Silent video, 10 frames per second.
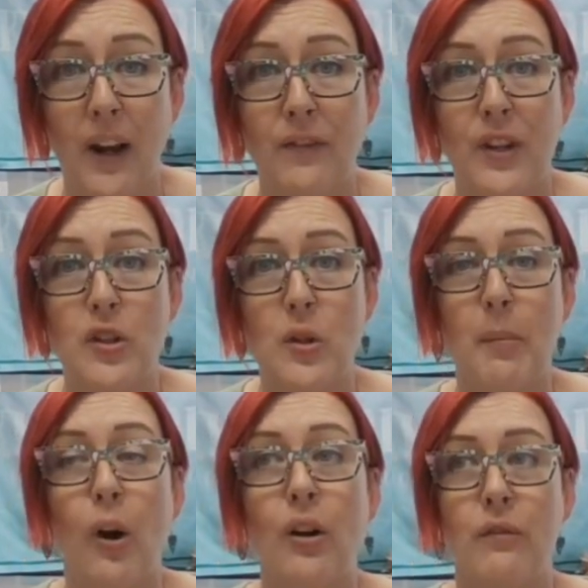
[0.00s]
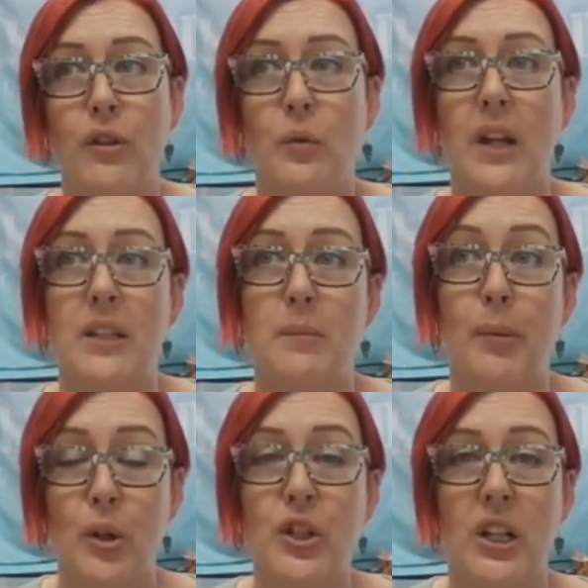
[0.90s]
If there's a part of you that's
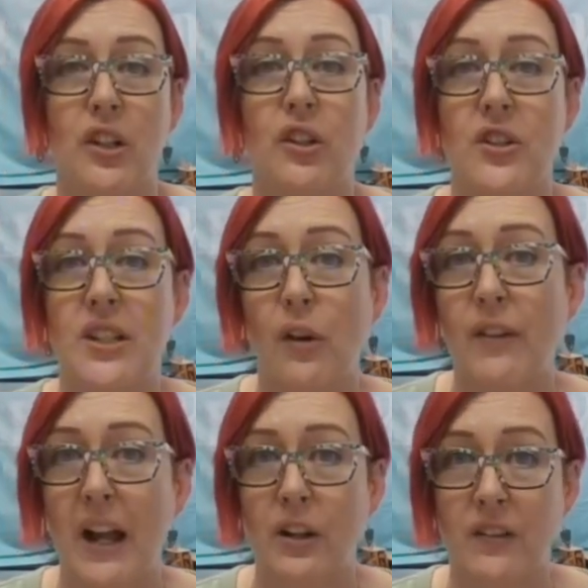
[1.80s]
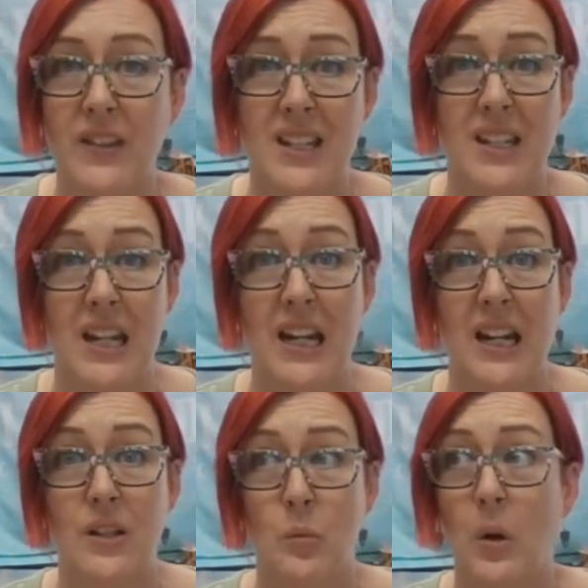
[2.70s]
pushing yourself out of this state
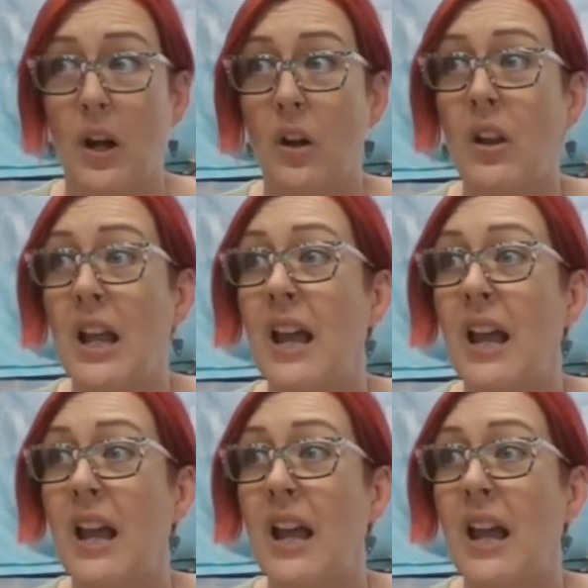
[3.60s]
as well,